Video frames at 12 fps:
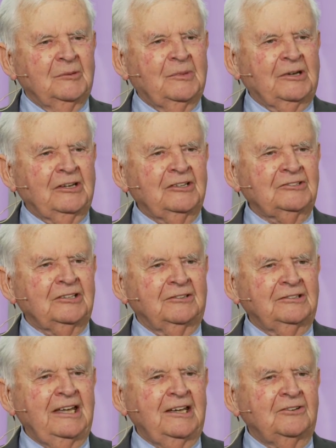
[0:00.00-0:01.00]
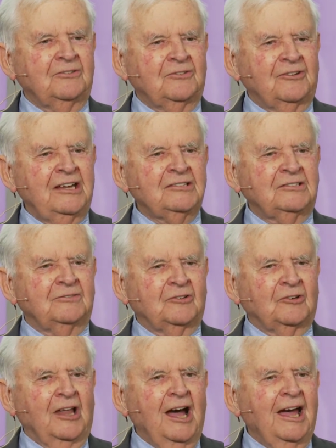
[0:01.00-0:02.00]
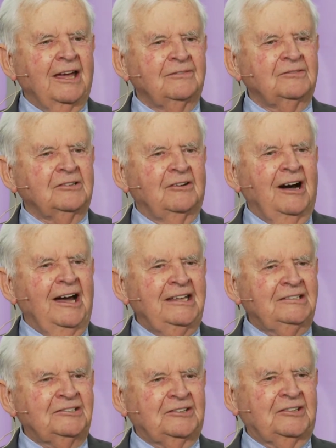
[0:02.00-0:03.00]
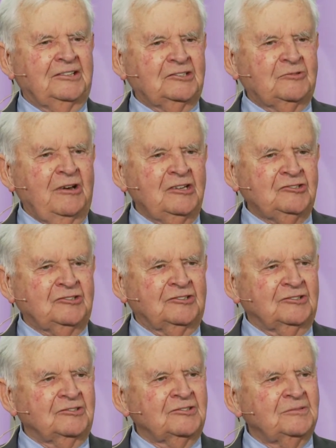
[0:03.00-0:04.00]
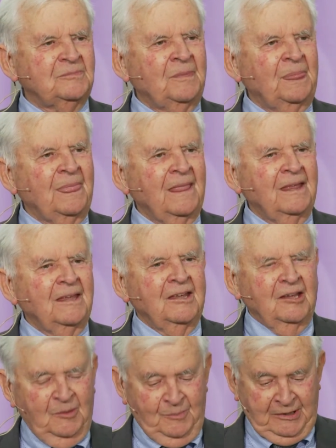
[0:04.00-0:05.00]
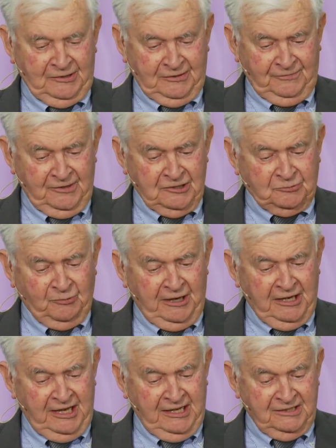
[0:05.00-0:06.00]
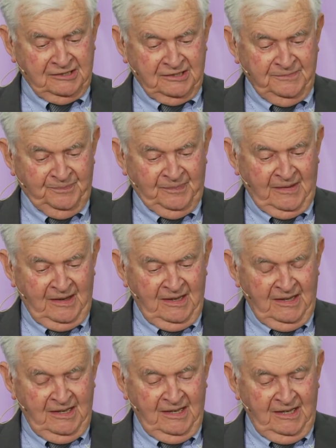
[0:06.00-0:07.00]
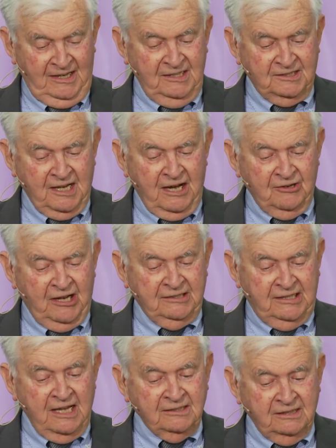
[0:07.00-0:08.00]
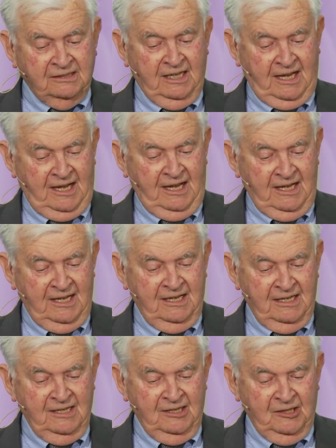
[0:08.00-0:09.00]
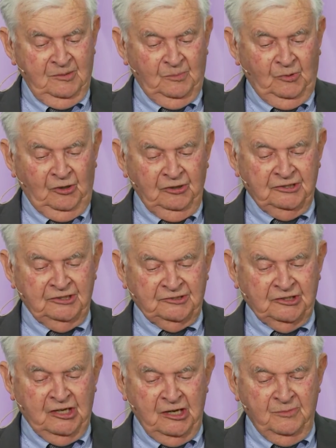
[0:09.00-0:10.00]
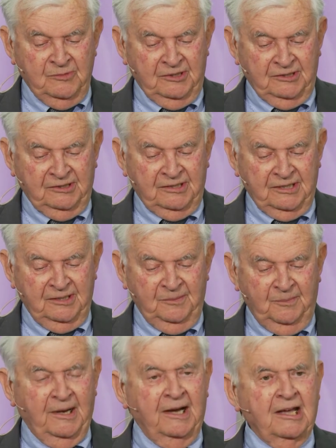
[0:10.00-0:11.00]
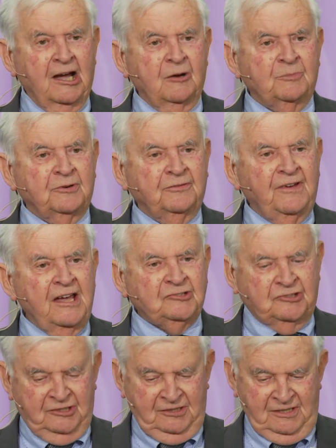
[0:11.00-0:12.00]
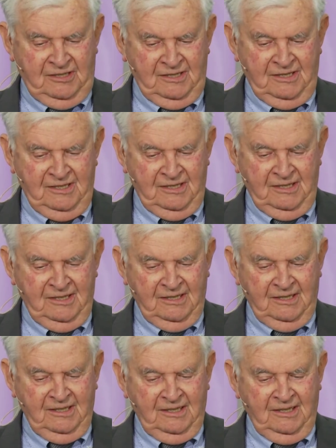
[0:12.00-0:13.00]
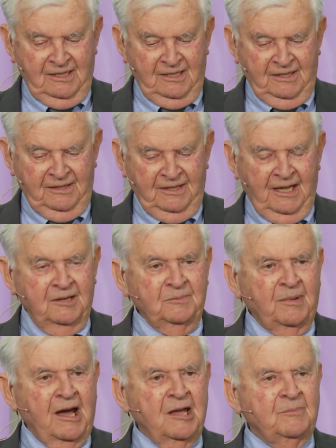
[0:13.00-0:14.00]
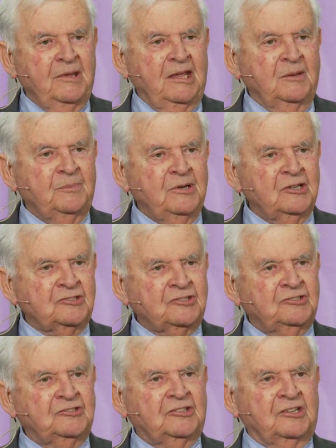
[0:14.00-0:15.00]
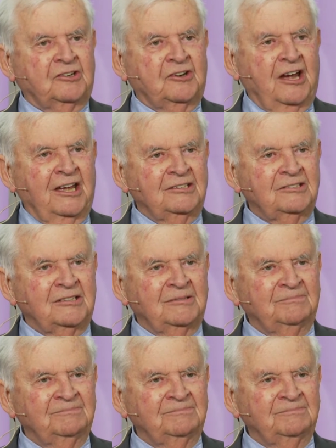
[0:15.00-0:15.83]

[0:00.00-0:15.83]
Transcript: because it'll take you the rest of your life to answer these questions. But the first one is, is our identity more determined by our profession than by being persons in Christ?